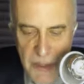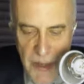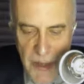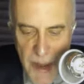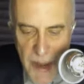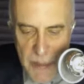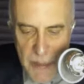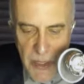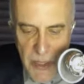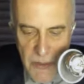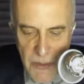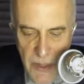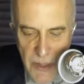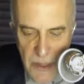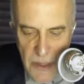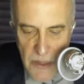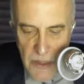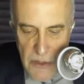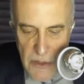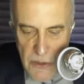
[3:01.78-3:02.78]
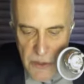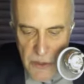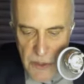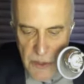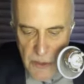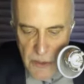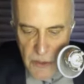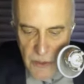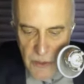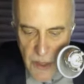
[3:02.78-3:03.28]
time because they
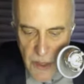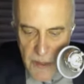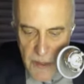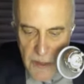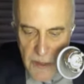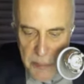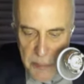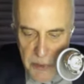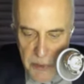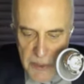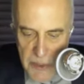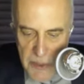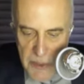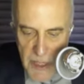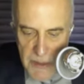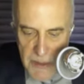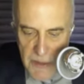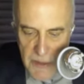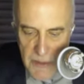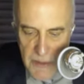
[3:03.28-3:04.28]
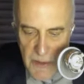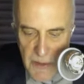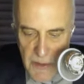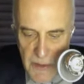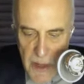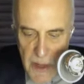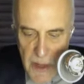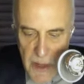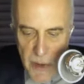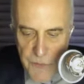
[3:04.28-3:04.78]
usually use 10-year projections.
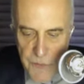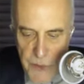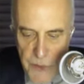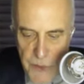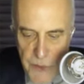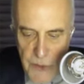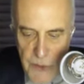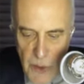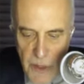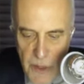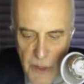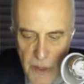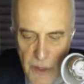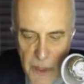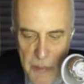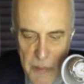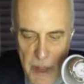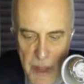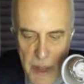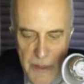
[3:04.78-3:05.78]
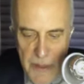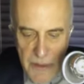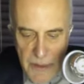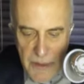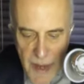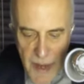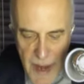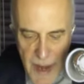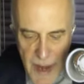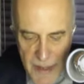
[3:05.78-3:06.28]
But if you're talking about the
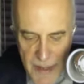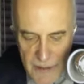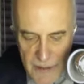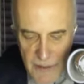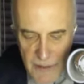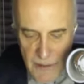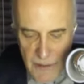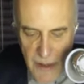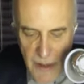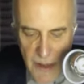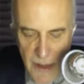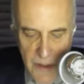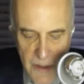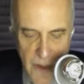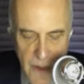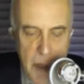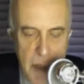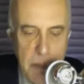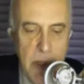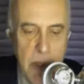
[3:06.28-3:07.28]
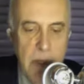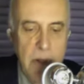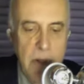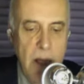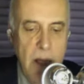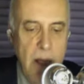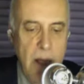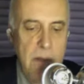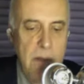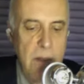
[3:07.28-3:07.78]
taxes on $9 billion
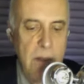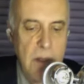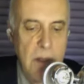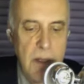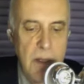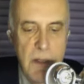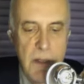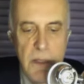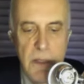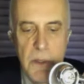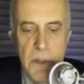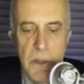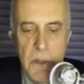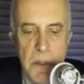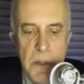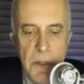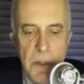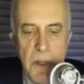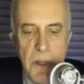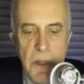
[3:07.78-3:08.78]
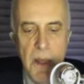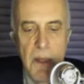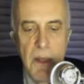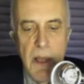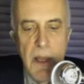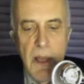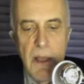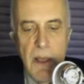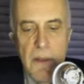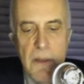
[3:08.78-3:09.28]
a year, you could
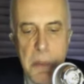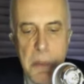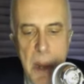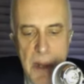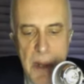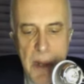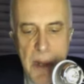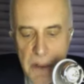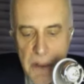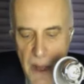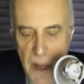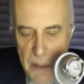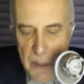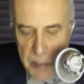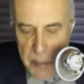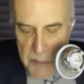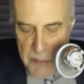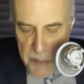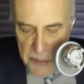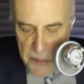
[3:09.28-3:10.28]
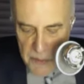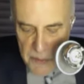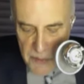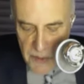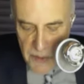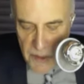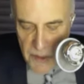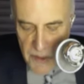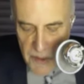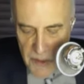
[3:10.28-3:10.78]
expand a lot of people's
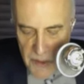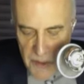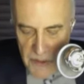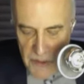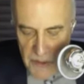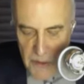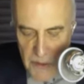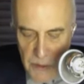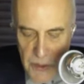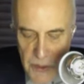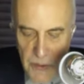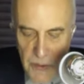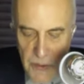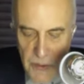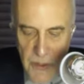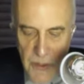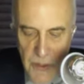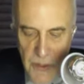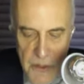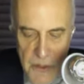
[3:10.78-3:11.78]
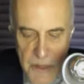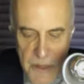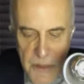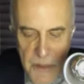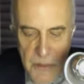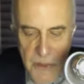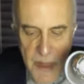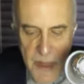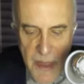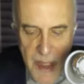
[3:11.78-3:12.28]
Social Security
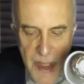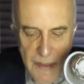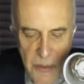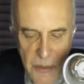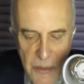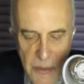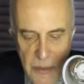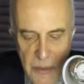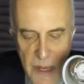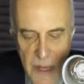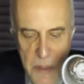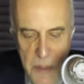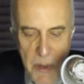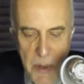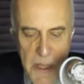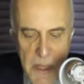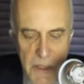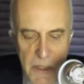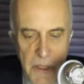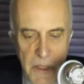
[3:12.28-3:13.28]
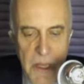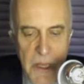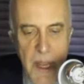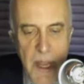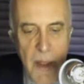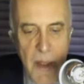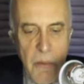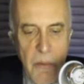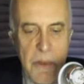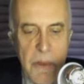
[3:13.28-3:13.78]
with that. So is anybody looking
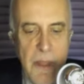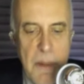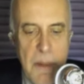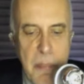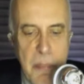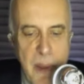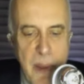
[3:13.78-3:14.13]
at what the